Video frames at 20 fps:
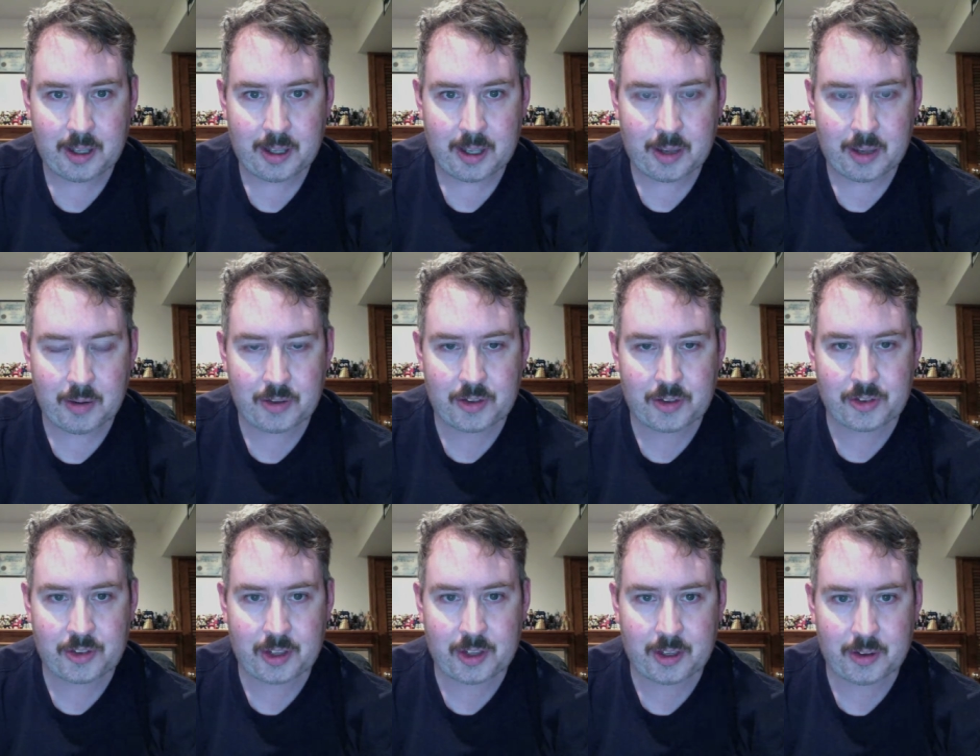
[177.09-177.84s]
It was a
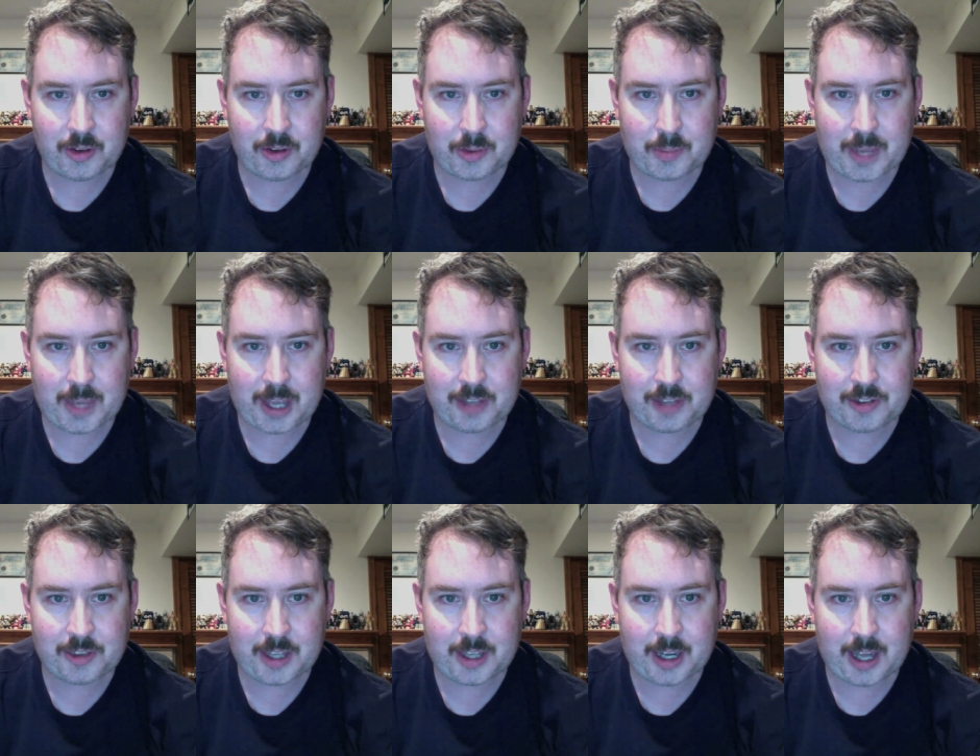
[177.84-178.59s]
singles
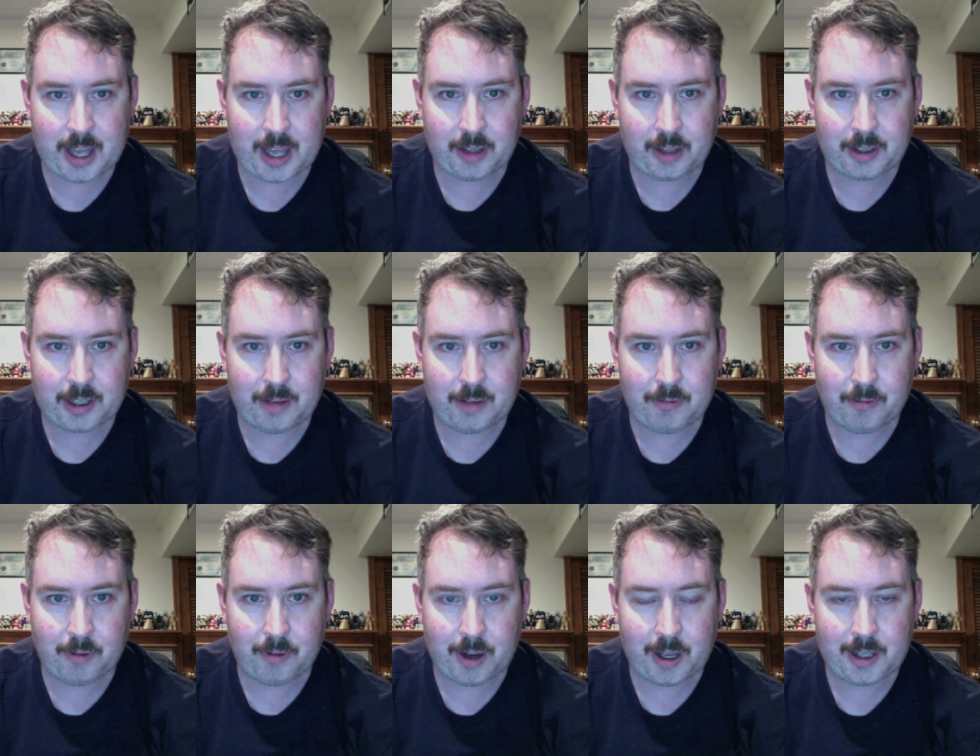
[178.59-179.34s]
match that
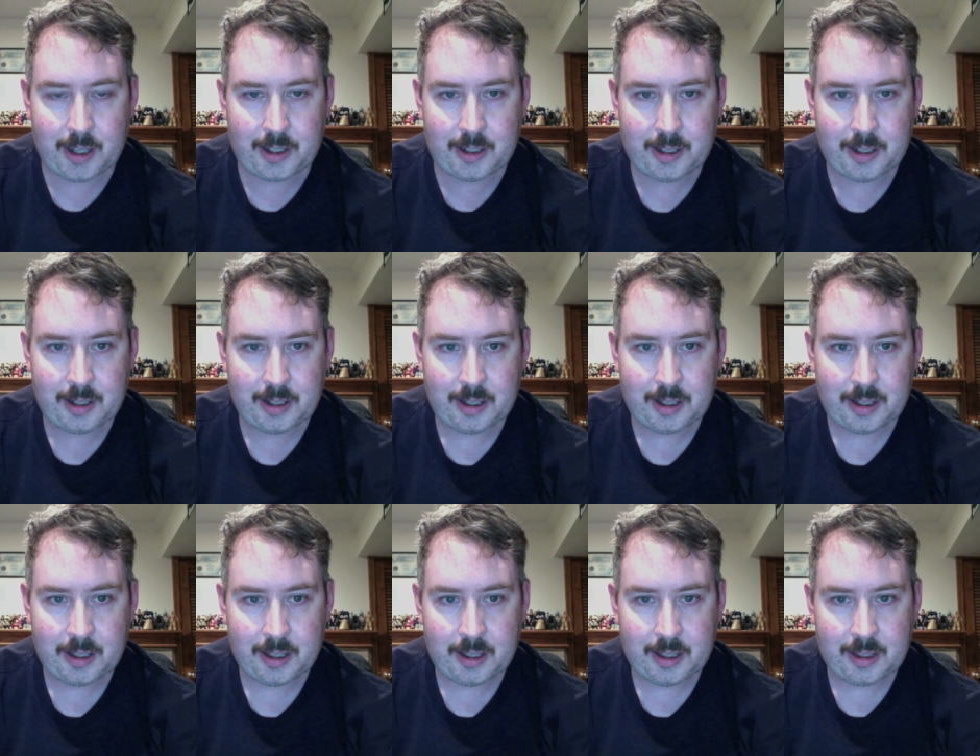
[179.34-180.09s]
Elgin won.
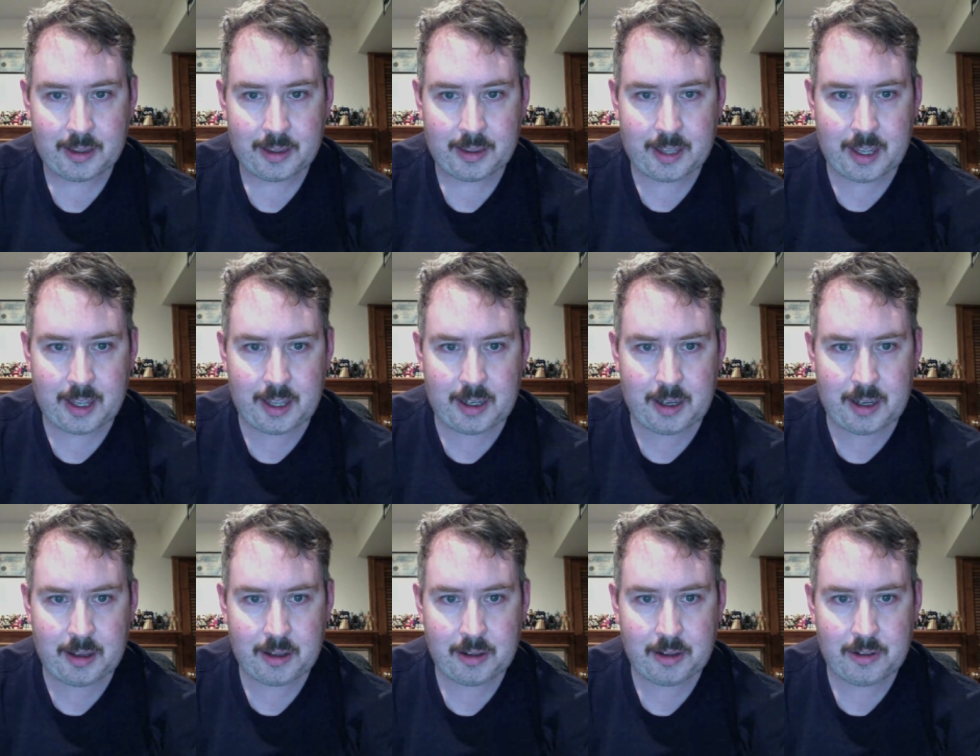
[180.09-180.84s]

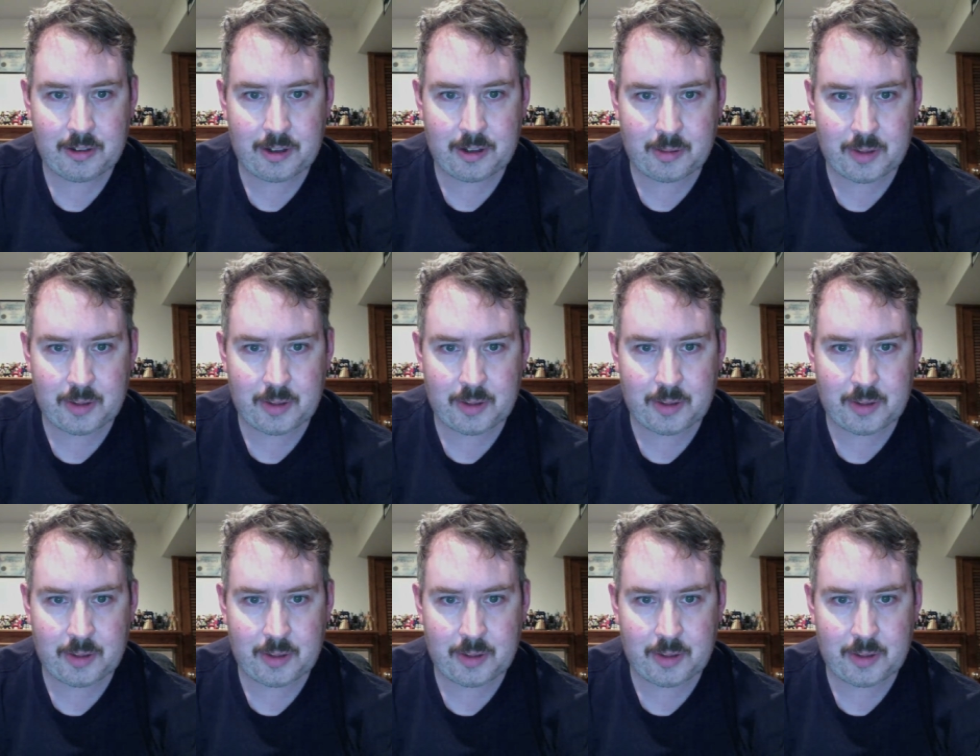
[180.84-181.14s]
Then Jimmy